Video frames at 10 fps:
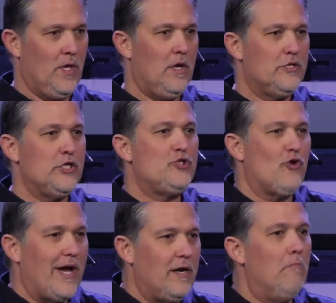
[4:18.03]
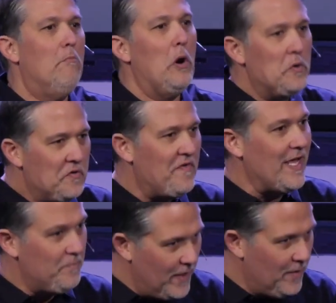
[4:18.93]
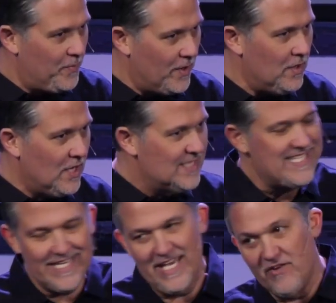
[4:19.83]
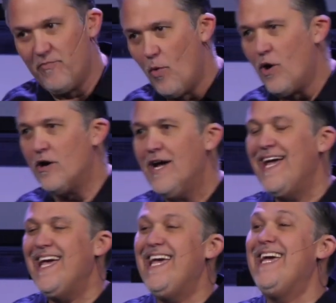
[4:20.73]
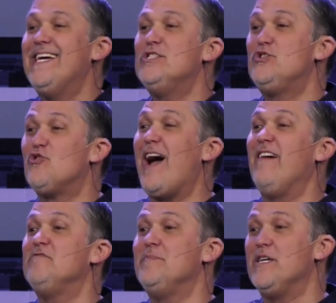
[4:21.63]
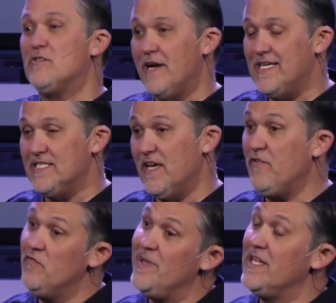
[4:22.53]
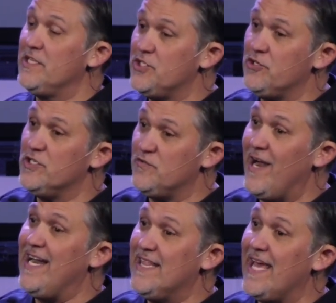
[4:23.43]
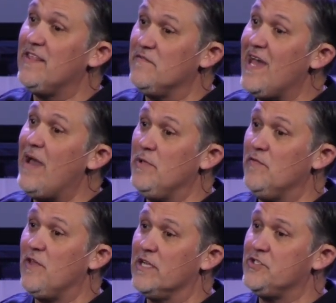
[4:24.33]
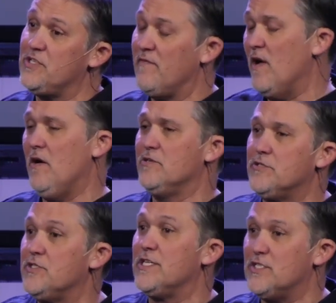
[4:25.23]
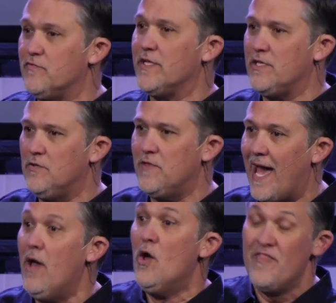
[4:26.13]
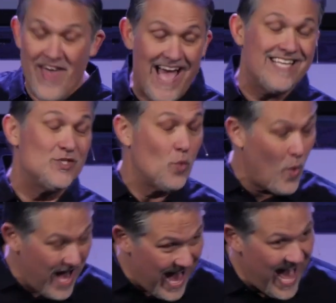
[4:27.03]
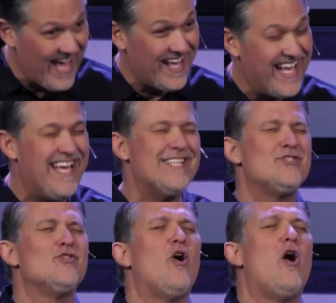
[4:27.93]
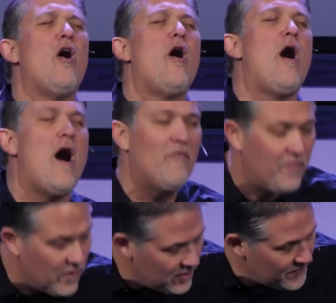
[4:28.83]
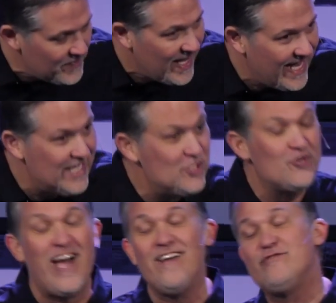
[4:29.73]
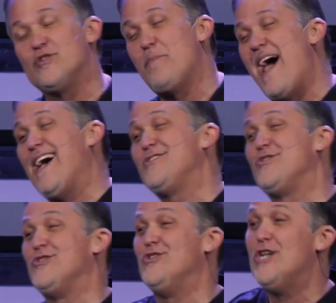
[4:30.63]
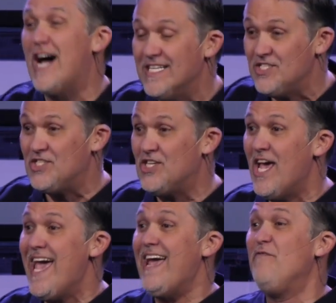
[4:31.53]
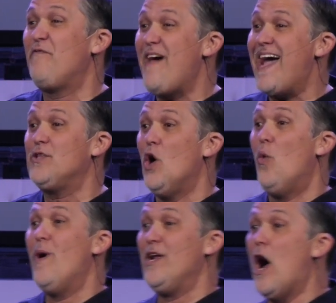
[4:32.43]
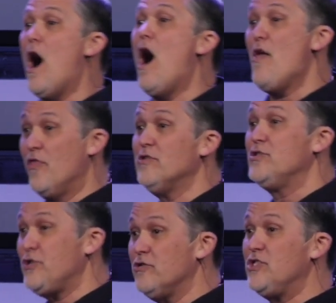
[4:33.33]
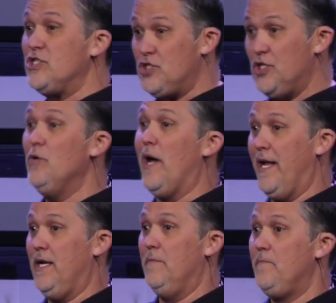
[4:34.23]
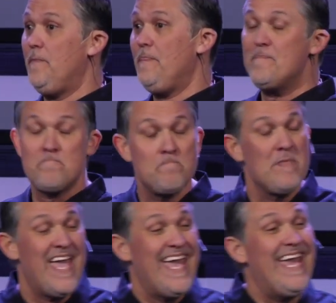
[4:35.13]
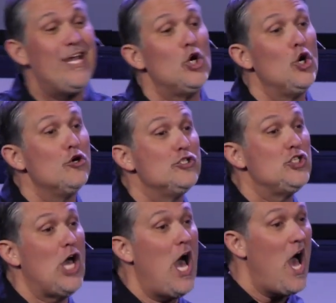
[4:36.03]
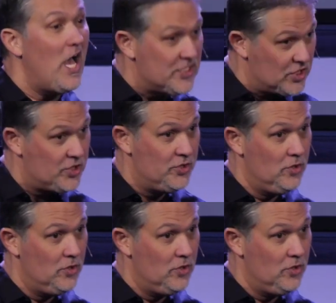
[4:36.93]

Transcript: to try to motivate people to give more. It drives me crazy. If you've been at this church for any length of time and you've thought to yourself, oh, our church doesn't really do that, that's why. It's awful. It drives your pastor nuts. In fact, when other churches do it, it hurts us